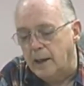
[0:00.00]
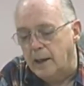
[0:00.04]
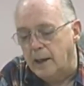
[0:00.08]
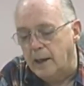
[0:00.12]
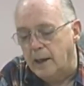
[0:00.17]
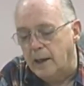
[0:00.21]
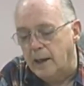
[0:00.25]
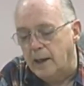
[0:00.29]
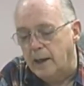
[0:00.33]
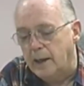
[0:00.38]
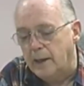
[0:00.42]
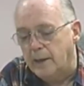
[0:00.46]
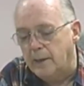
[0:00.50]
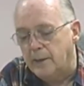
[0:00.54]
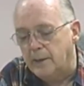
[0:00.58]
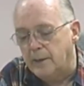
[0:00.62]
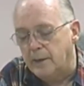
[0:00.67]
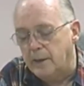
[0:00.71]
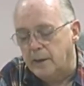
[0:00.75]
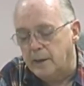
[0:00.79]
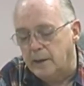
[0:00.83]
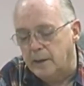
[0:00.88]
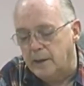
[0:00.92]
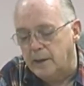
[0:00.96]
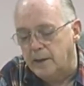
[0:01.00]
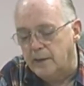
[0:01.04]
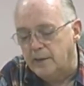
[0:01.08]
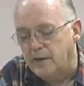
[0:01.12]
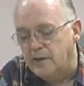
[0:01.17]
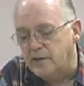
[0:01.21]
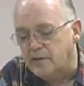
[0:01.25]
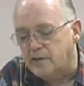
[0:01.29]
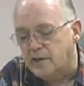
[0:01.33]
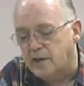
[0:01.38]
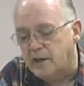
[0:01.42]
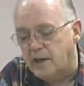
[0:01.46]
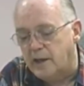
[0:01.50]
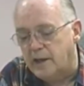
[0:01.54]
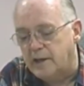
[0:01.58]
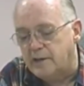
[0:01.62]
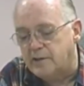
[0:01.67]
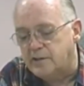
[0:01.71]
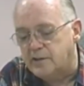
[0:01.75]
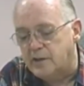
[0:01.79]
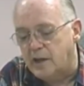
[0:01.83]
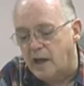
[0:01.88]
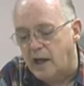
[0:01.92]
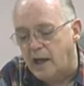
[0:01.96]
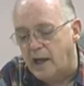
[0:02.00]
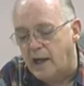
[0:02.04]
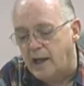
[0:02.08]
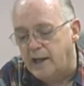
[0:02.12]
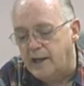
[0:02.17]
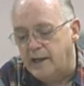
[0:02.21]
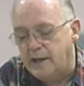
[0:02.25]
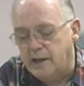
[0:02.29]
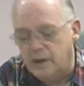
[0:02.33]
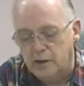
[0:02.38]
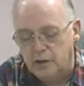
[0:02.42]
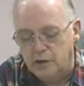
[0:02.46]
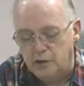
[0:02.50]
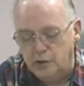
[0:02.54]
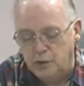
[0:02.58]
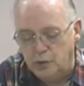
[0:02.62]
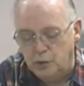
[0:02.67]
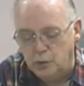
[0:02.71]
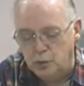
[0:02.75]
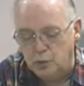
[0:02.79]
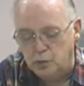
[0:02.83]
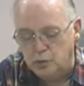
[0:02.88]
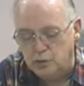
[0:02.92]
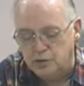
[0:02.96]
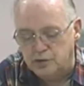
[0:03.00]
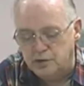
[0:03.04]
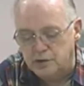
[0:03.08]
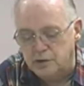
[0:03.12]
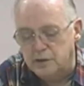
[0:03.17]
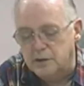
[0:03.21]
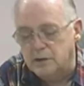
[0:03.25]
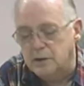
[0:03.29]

and in this case I use